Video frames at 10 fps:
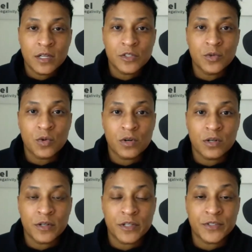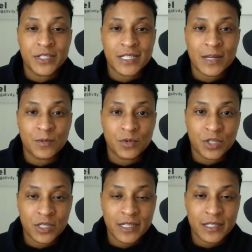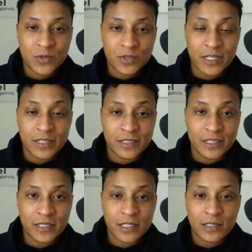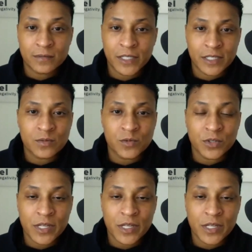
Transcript: your design will look like in real